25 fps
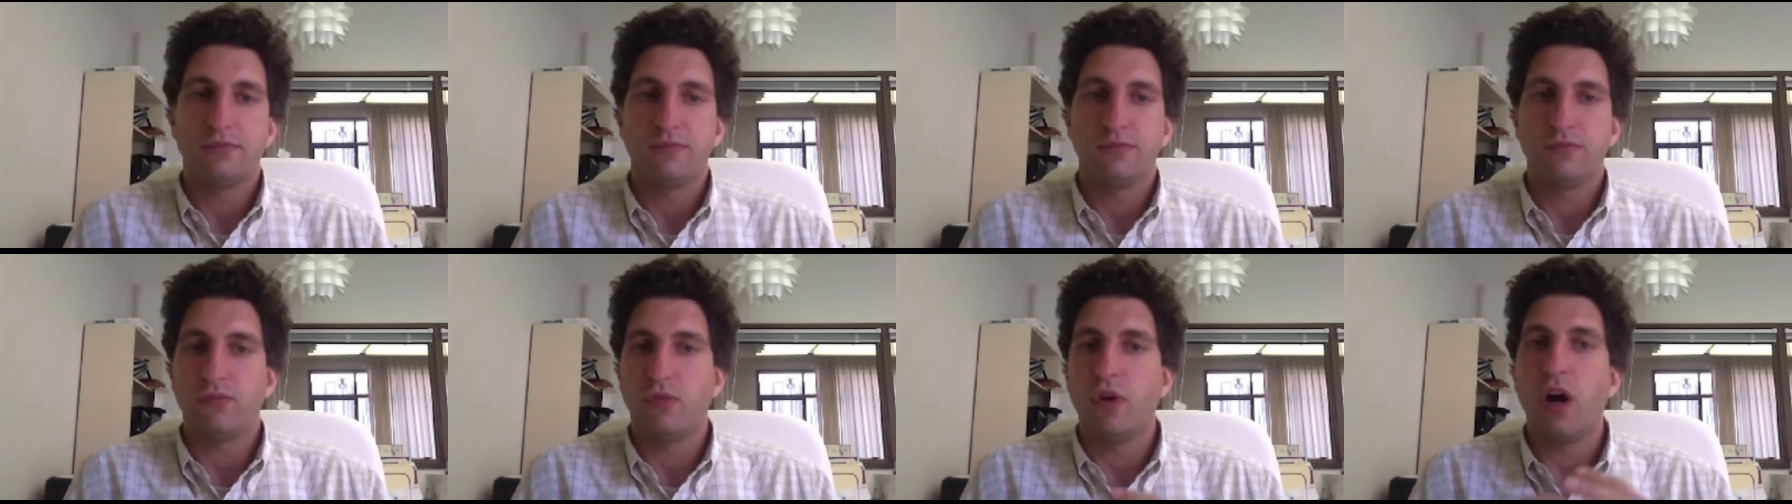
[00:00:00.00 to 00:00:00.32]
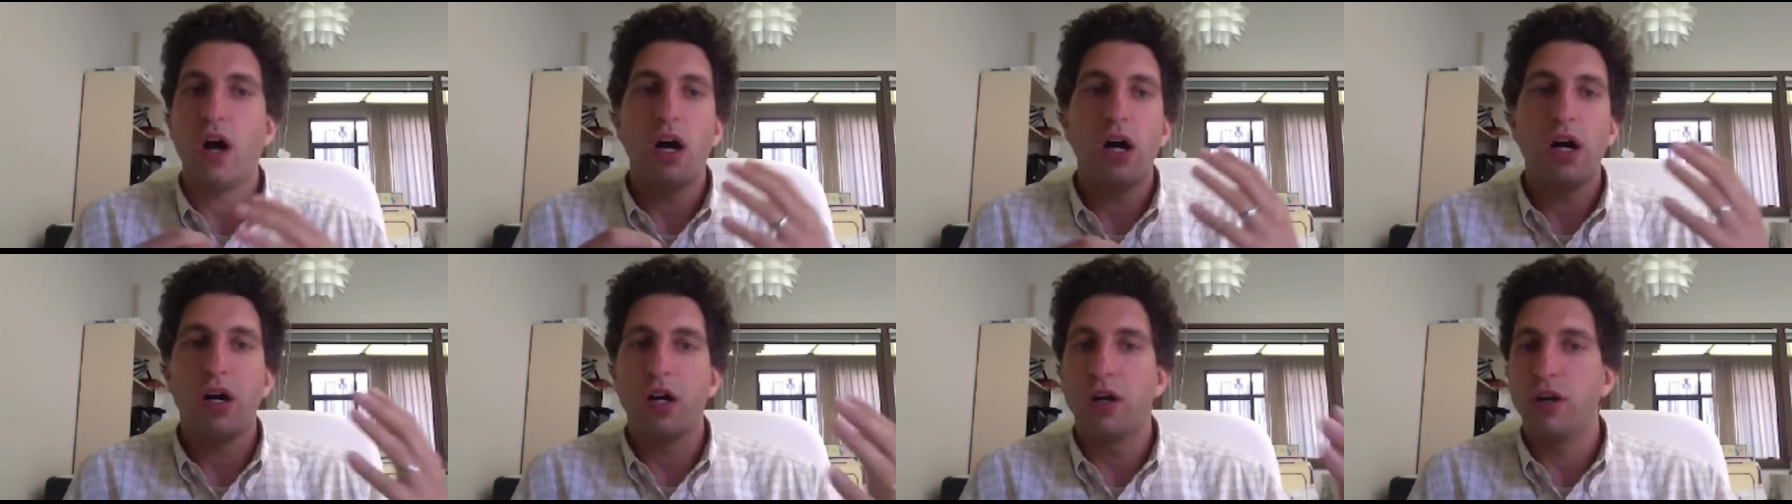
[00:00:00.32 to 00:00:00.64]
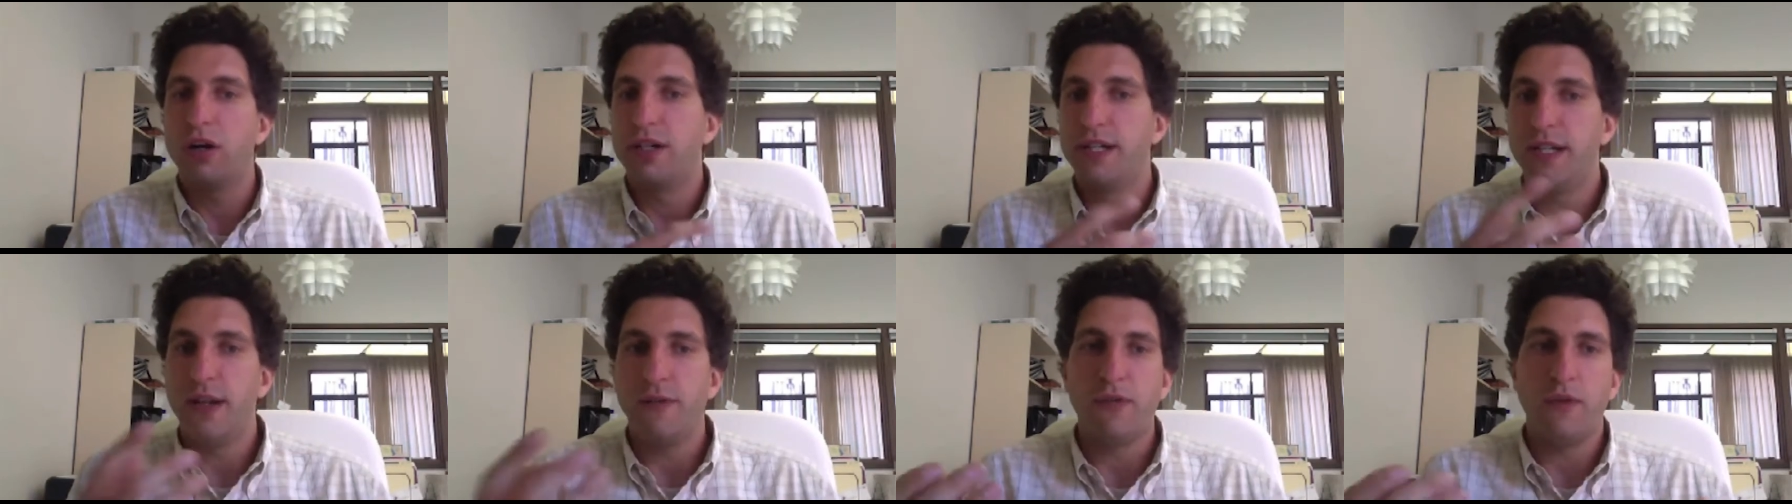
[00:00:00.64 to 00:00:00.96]
wrong
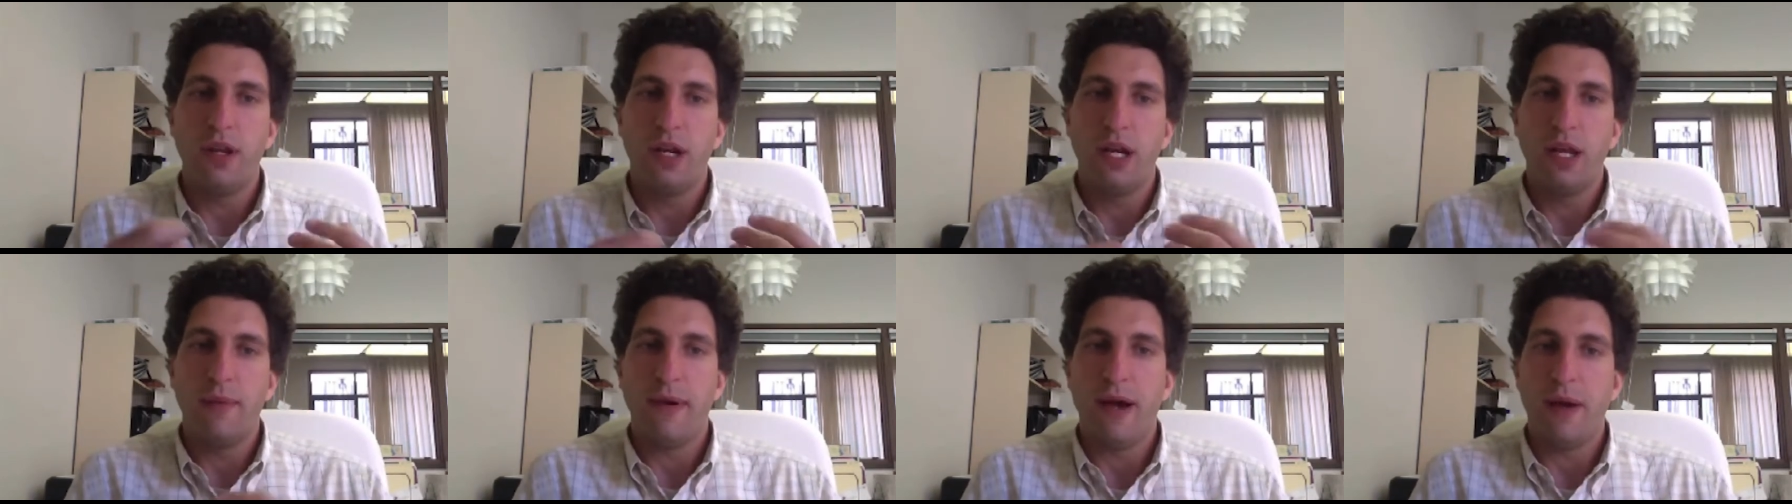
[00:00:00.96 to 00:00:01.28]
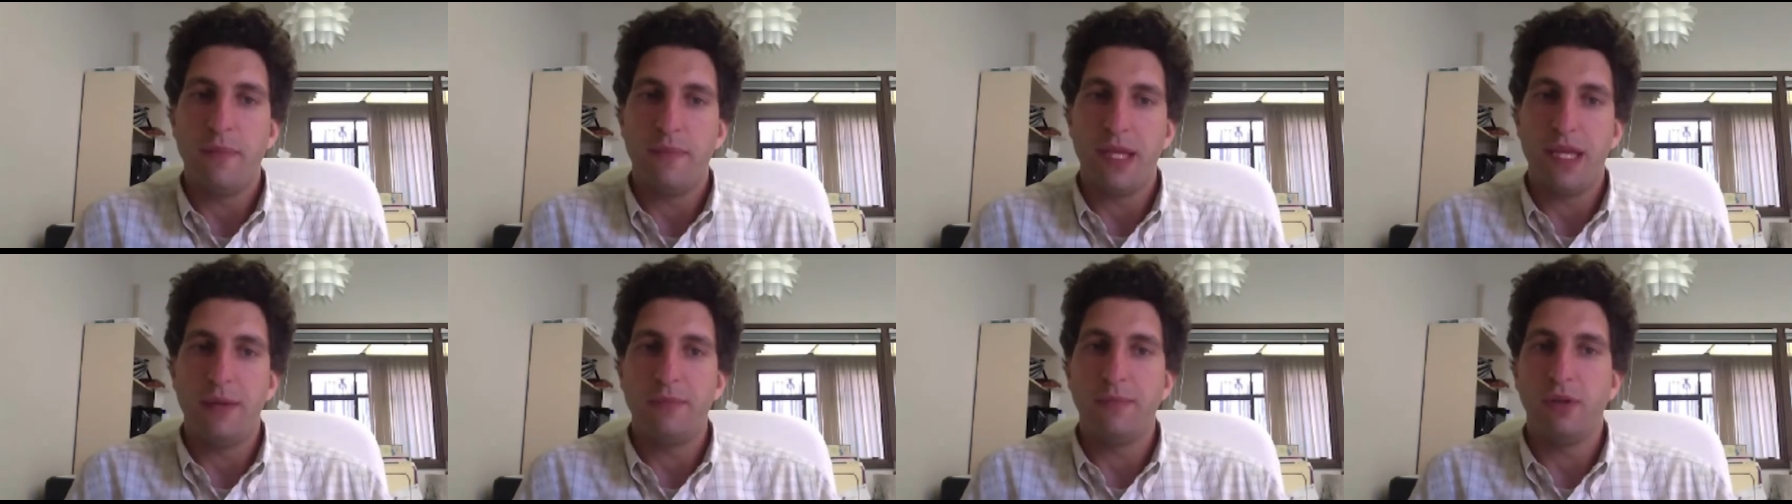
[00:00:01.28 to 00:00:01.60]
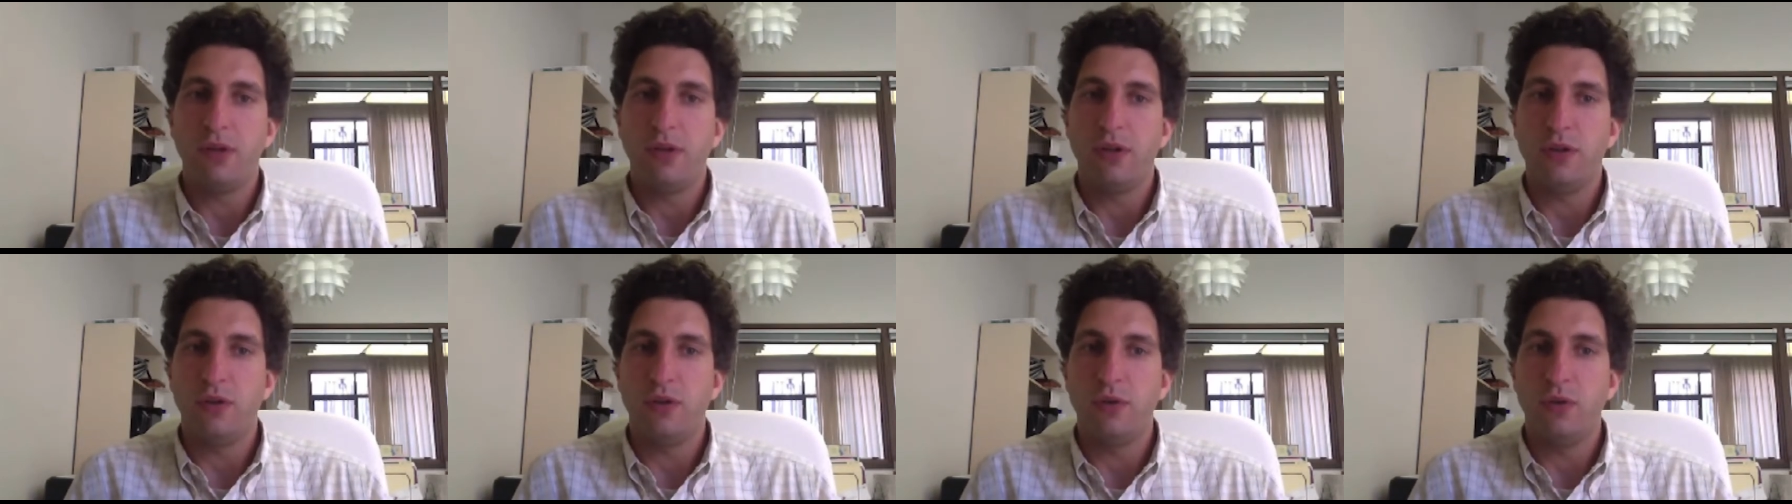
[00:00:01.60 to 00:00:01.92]
or different about
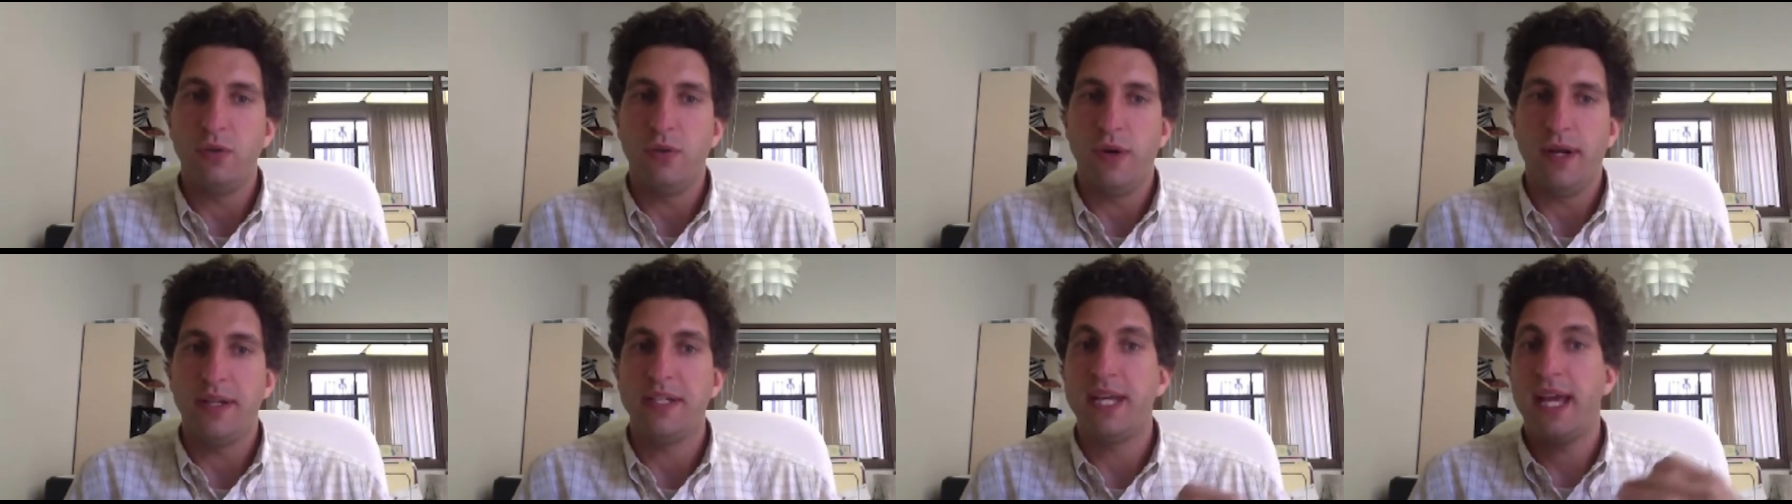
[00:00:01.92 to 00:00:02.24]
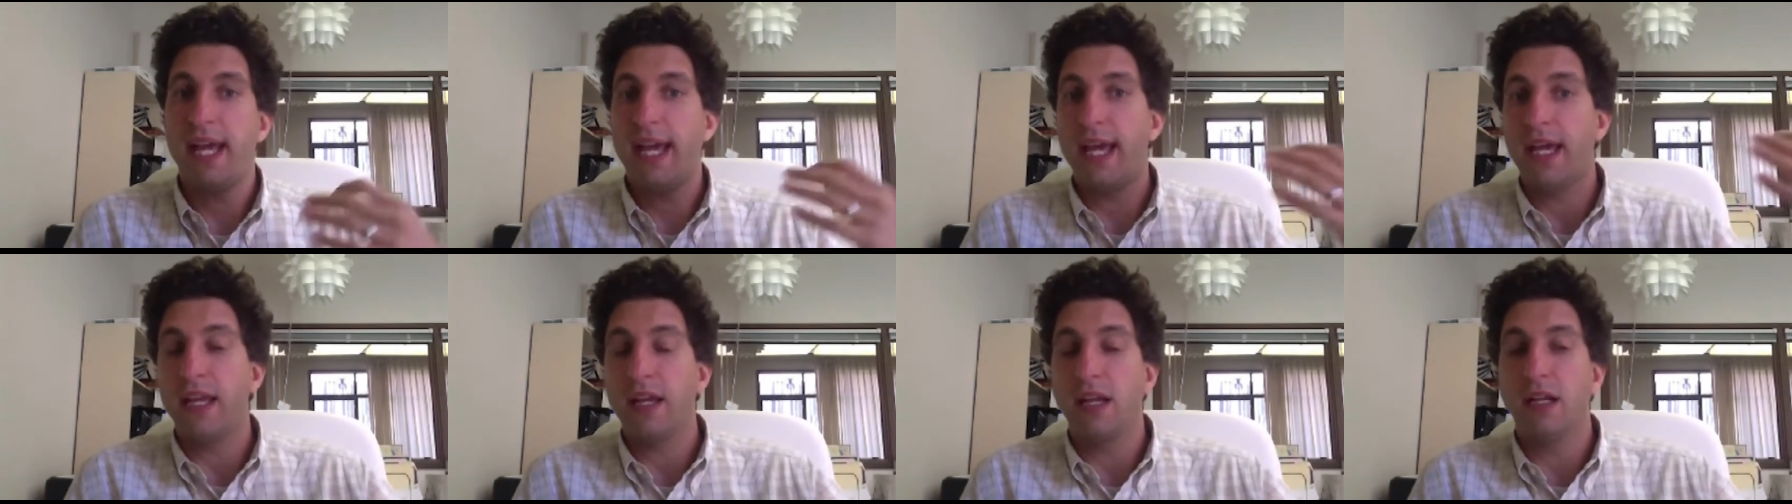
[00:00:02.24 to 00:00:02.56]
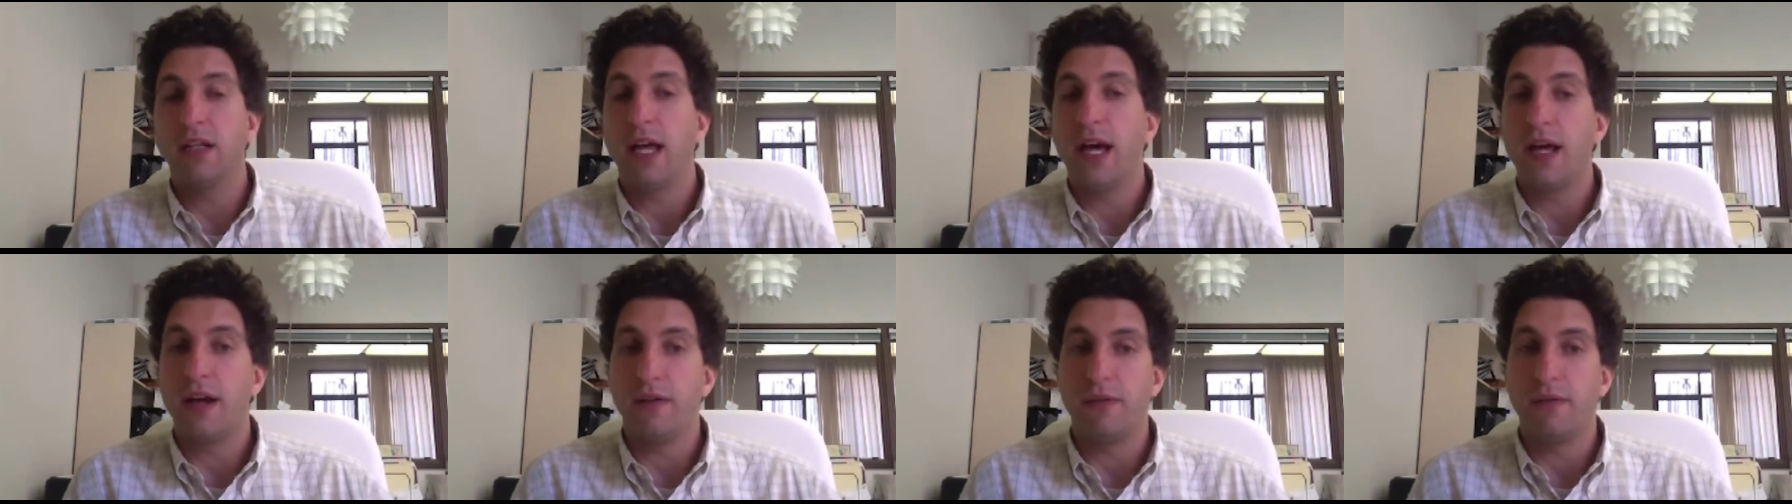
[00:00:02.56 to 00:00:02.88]
people who
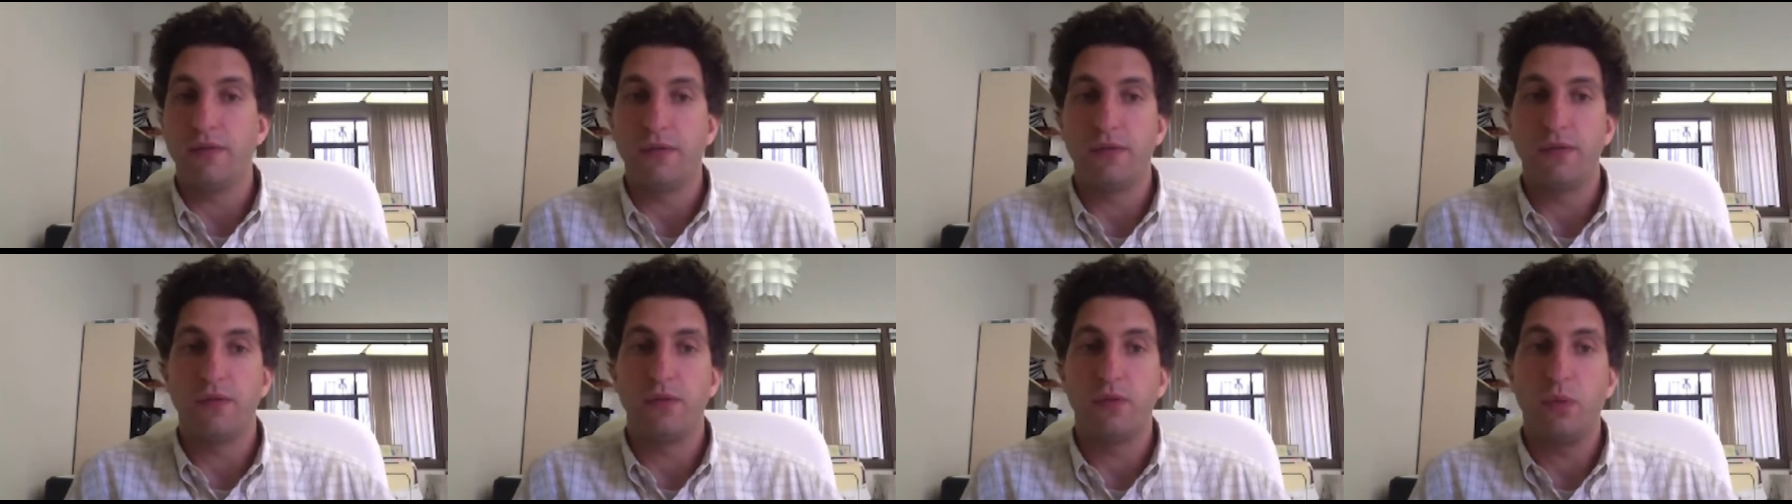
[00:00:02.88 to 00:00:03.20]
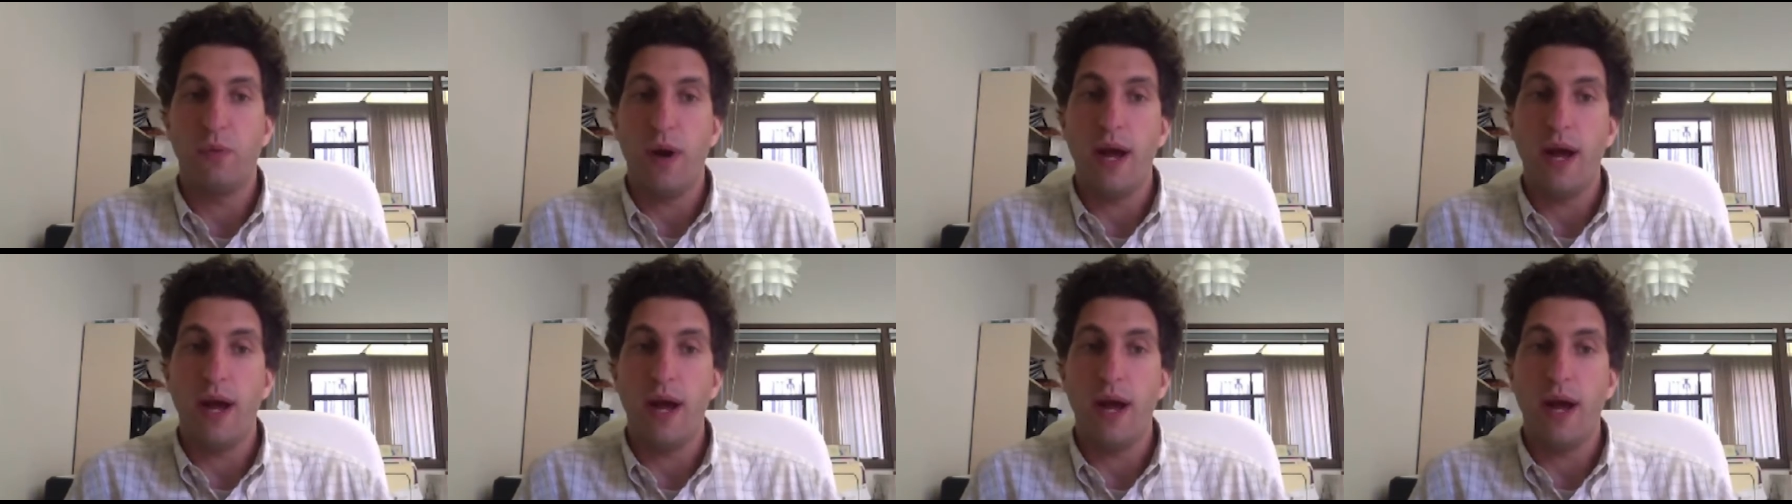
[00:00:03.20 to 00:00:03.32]
attain a lot of